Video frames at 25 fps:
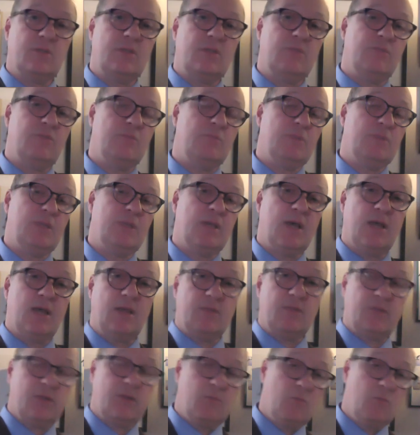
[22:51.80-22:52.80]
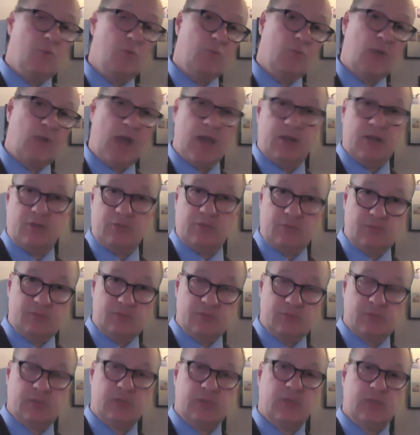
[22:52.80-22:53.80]
are even beyond, that are more radical
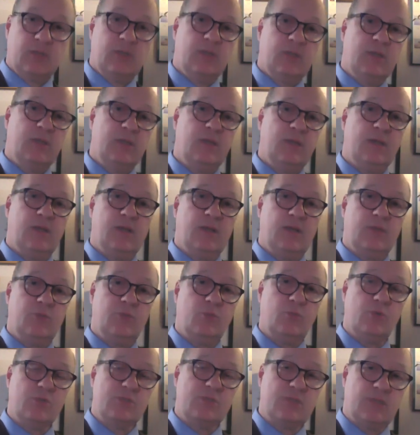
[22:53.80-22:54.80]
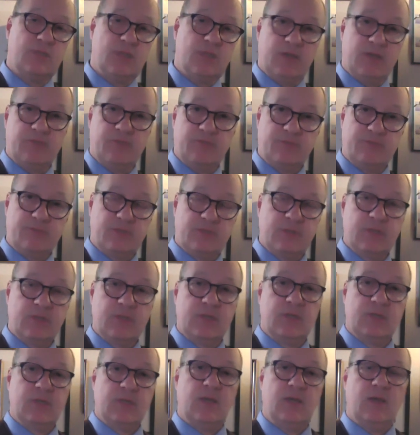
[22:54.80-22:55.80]
uh, towards the left.
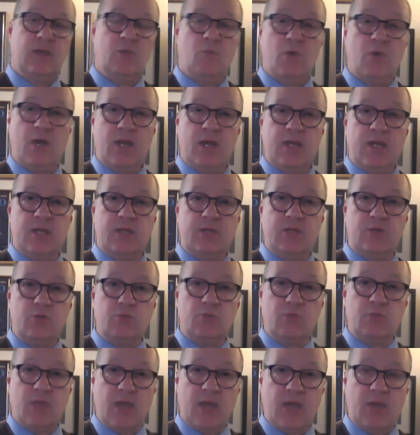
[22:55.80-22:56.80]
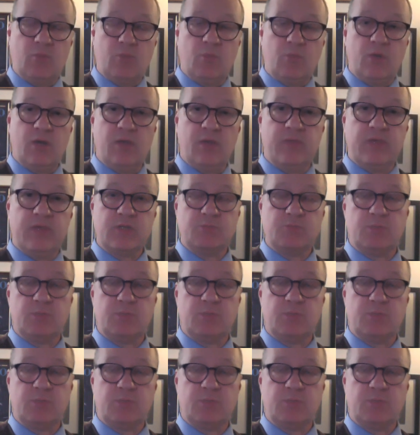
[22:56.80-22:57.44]
Now, why did he do that? Well, that's